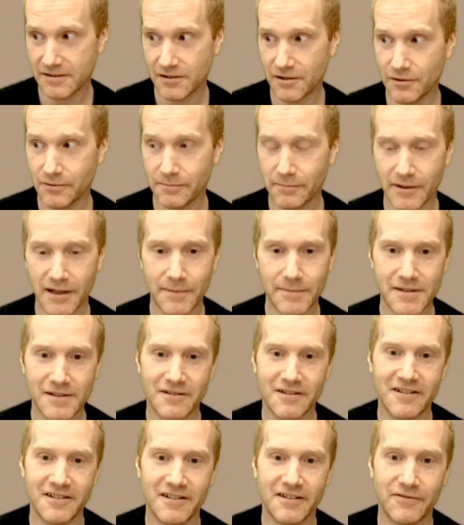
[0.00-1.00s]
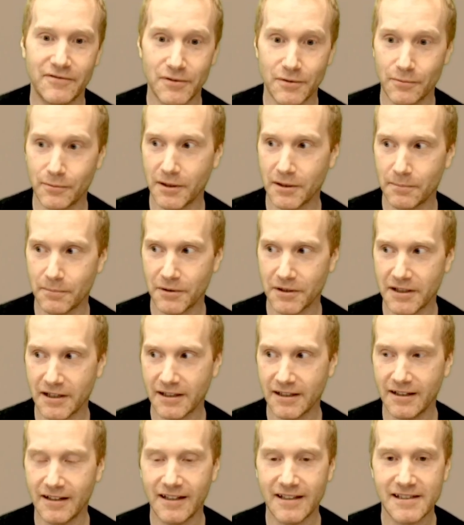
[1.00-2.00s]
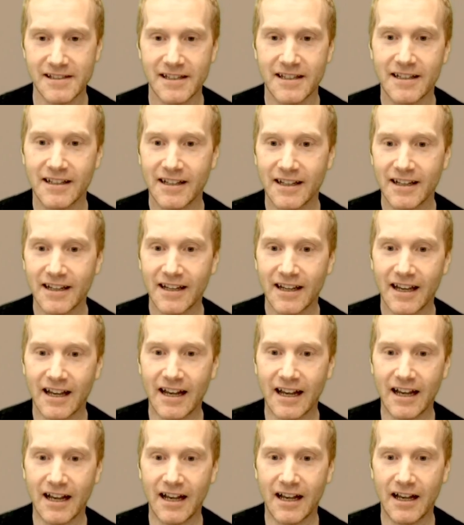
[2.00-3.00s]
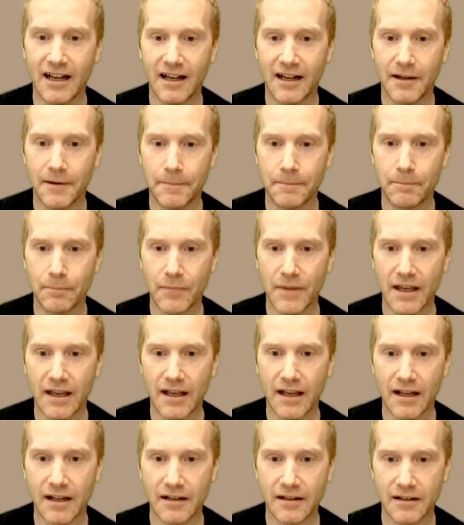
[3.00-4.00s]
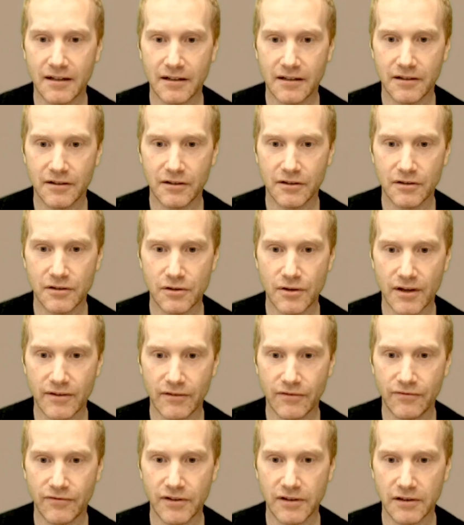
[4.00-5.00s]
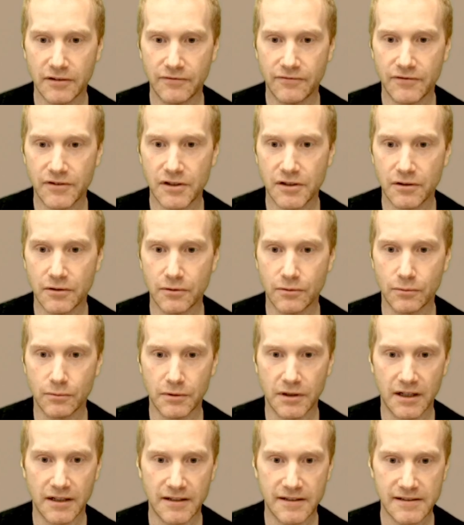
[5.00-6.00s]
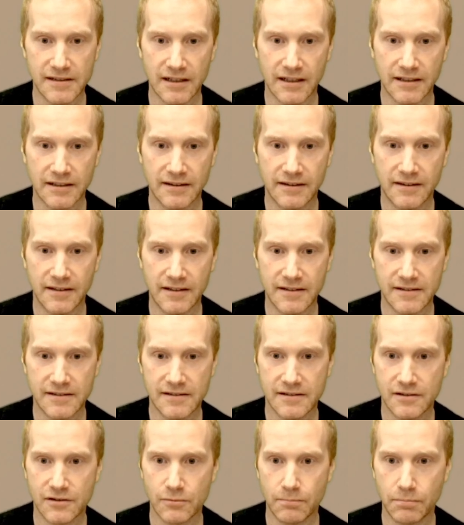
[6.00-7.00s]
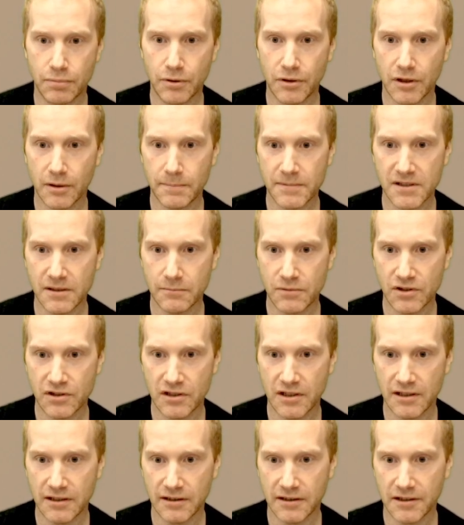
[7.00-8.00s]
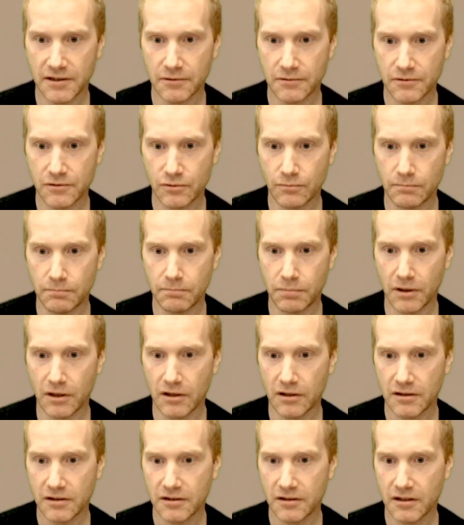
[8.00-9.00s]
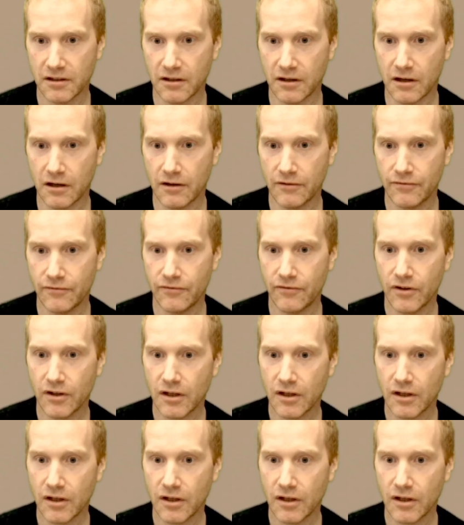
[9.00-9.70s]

you, perhaps, if you want to partake in this. And you have a field of view that is like this. You put up some shield here to block off